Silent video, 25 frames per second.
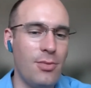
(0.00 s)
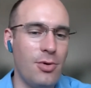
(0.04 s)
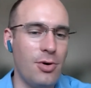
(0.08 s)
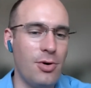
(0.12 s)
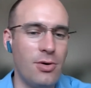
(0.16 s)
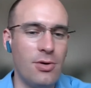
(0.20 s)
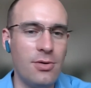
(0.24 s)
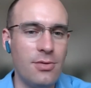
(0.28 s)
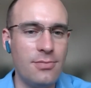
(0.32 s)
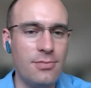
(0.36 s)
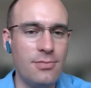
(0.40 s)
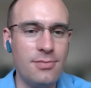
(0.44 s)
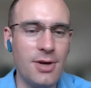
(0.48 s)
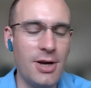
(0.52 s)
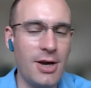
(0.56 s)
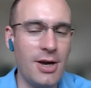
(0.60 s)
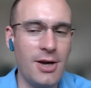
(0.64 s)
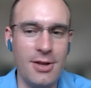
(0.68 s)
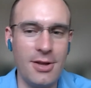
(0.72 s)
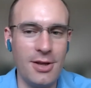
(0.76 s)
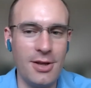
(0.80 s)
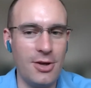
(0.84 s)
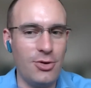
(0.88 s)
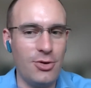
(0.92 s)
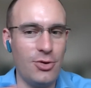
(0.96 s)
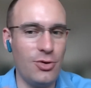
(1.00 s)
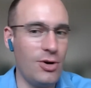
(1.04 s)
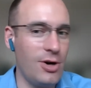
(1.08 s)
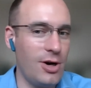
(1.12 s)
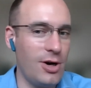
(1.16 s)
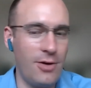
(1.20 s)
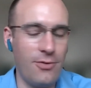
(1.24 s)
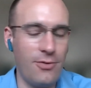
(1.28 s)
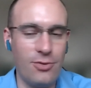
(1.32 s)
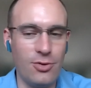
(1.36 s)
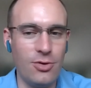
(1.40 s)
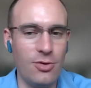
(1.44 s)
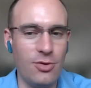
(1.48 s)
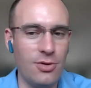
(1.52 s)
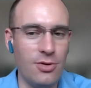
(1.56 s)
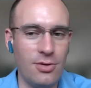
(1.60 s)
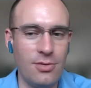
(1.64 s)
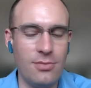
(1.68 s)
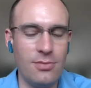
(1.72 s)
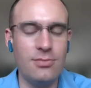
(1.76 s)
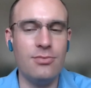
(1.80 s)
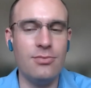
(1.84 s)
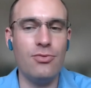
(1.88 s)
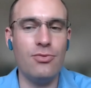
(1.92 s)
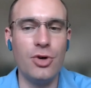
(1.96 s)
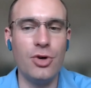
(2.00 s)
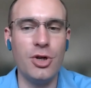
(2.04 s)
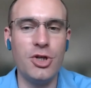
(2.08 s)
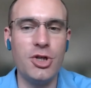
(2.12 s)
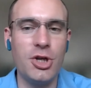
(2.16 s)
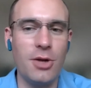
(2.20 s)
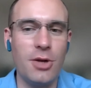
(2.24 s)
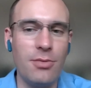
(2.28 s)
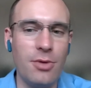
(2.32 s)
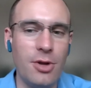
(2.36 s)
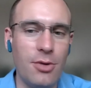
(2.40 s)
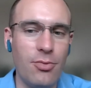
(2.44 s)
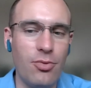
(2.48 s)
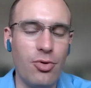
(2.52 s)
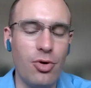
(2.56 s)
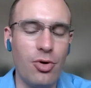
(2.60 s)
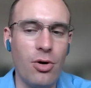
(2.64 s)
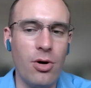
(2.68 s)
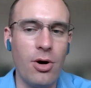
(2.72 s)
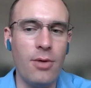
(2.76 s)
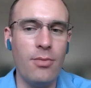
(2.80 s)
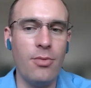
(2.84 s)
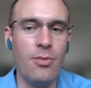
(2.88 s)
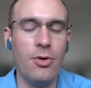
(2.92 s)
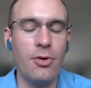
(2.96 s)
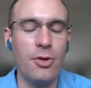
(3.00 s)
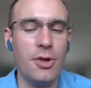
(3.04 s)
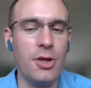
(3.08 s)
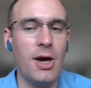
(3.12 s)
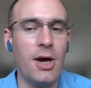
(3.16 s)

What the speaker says: table, and then you have the WeChat mini program or